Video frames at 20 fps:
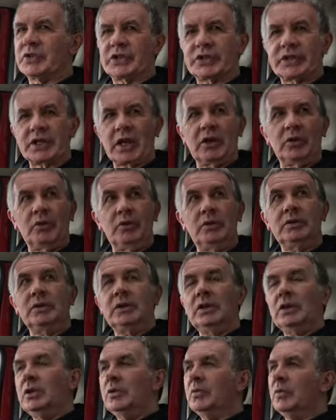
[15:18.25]
so,
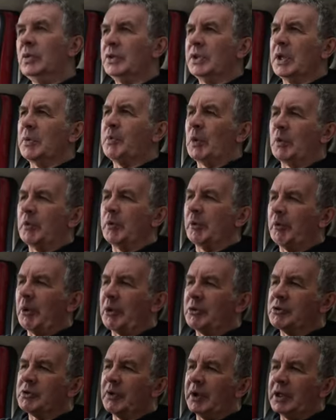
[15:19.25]
we'll nip up the
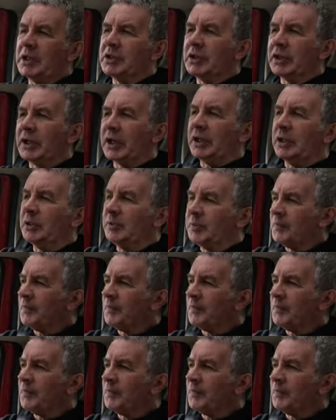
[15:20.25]
motorway today.